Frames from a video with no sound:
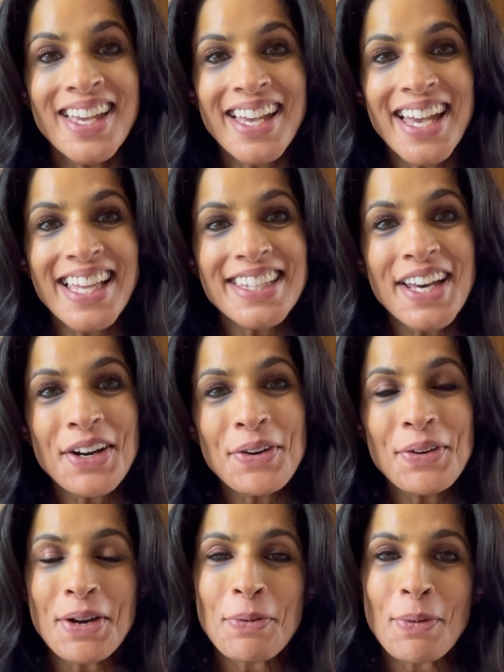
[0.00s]

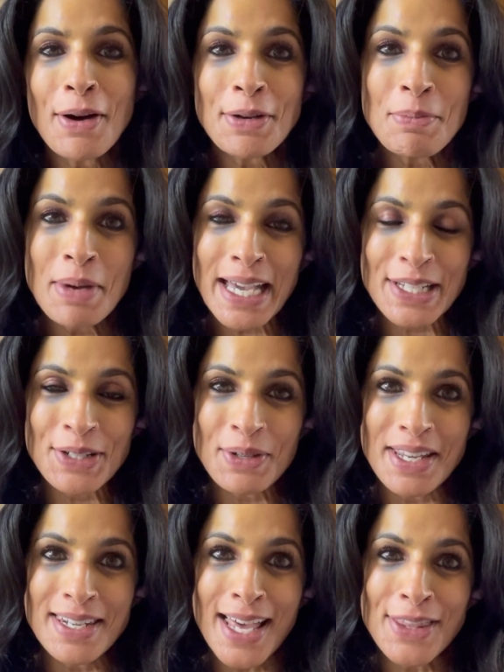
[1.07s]
Hello and welcome back to
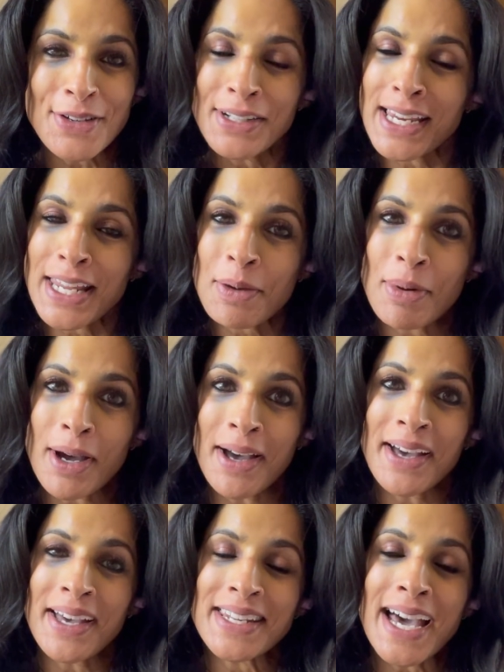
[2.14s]
another knitting
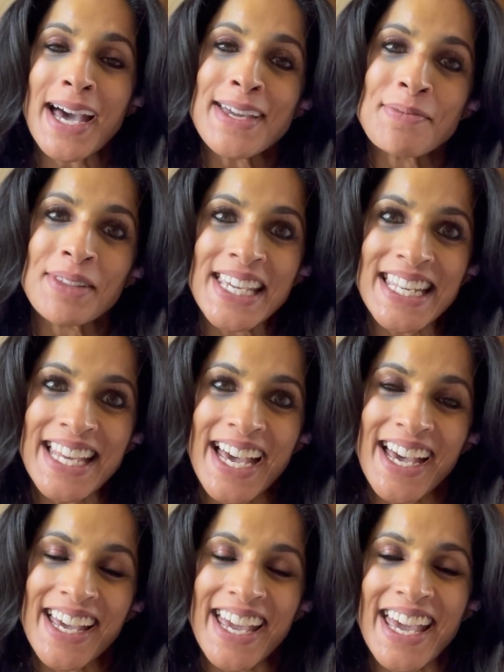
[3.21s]
pod. I am
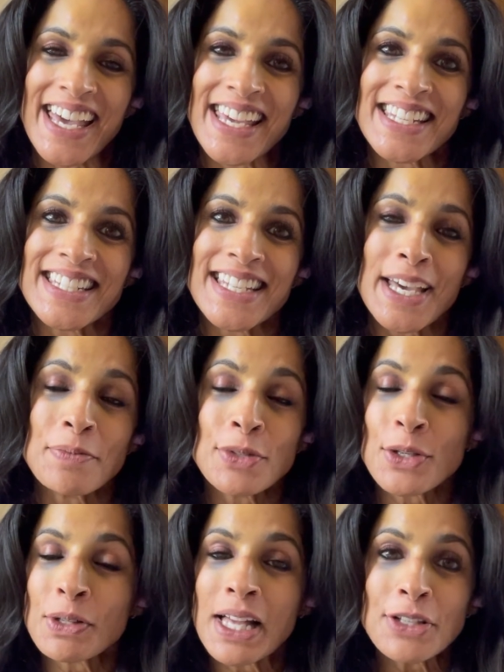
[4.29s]
Lena and I'm
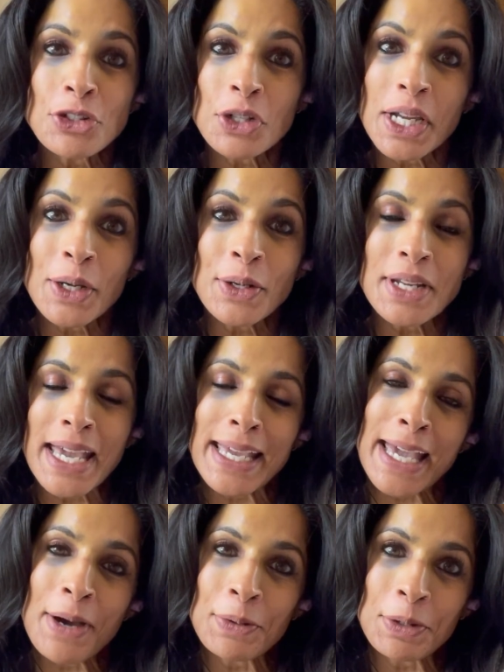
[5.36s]
so glad you're here to
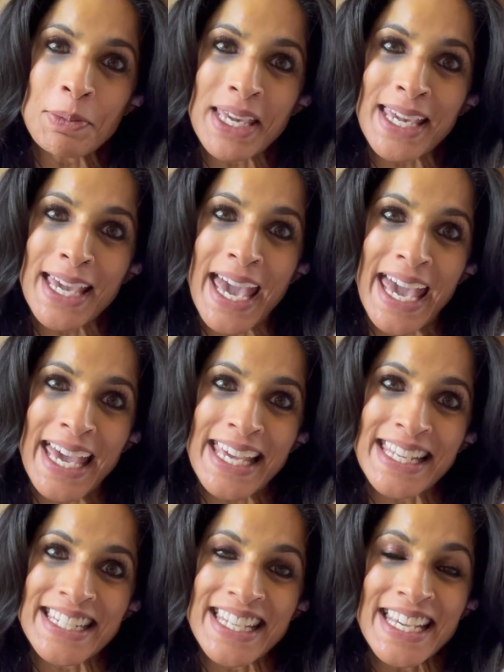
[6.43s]
hang out with me
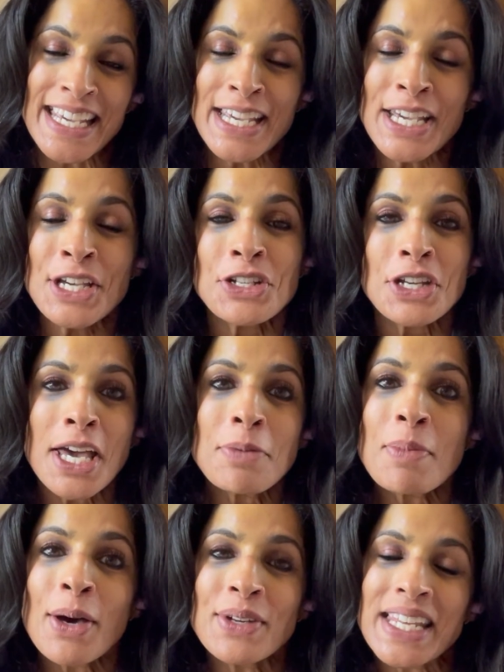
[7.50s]
and chat
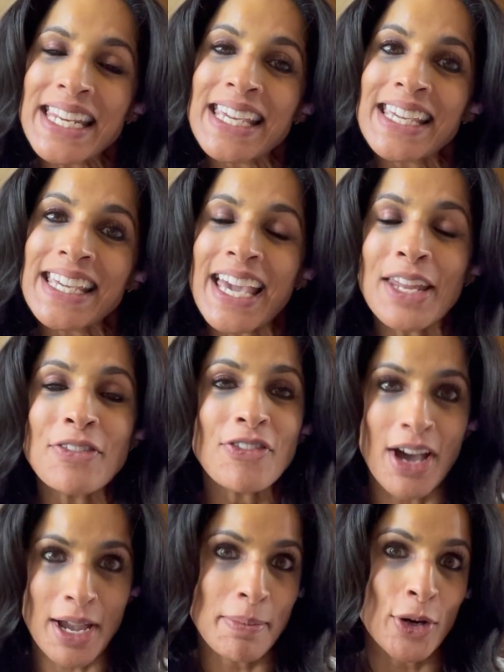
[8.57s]
about knitting and
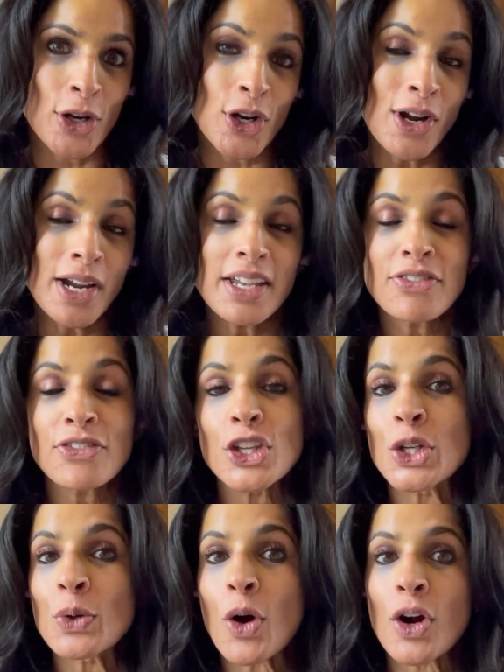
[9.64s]
fiber. If
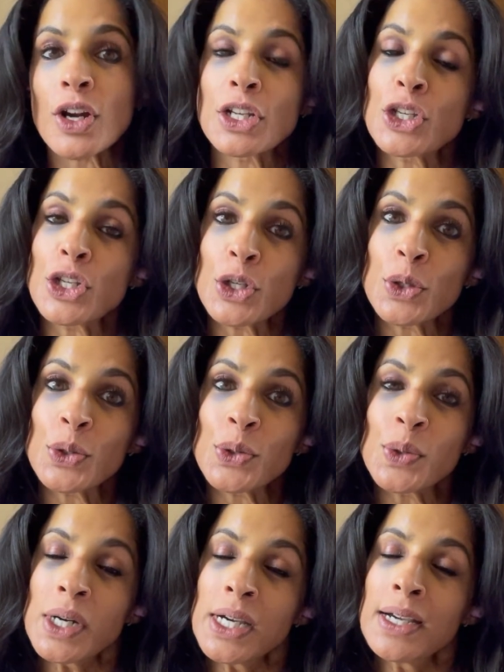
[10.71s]
you are a new